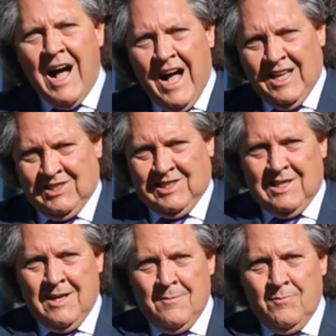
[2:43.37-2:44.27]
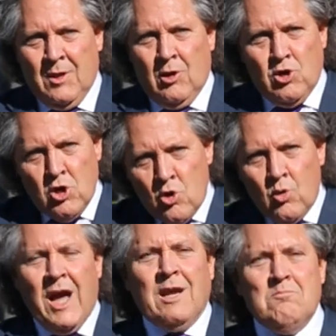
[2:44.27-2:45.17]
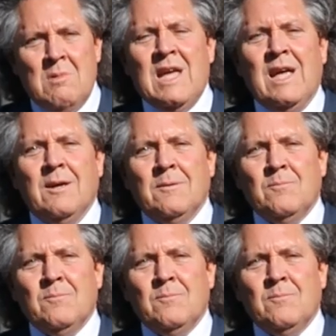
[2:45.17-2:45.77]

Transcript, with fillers: us, you and me?